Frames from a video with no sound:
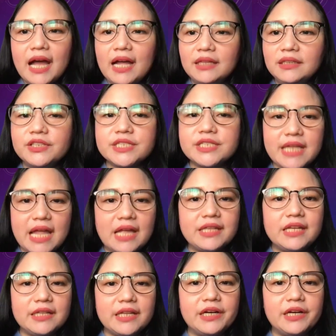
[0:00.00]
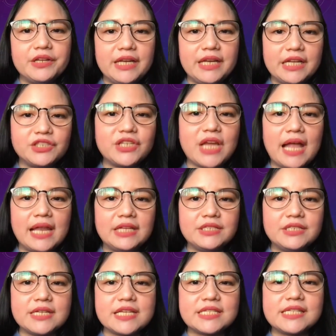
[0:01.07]
understanding their unique
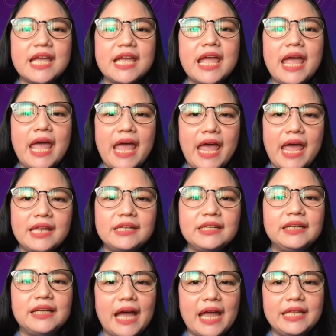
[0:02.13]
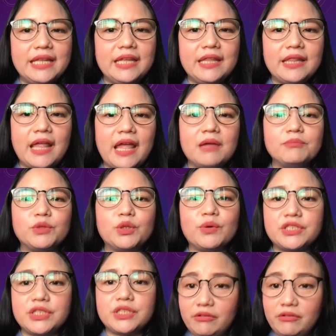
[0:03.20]
challenges, and guiding them
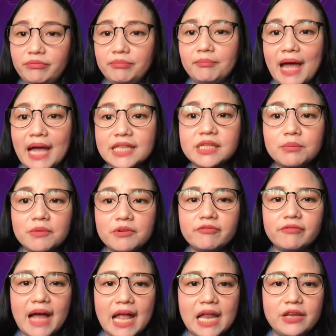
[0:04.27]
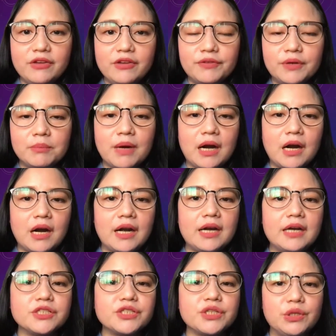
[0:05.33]
to achieve maximum value from
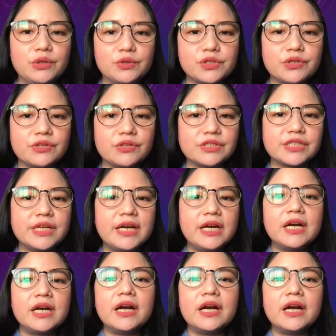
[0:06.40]
our solutions.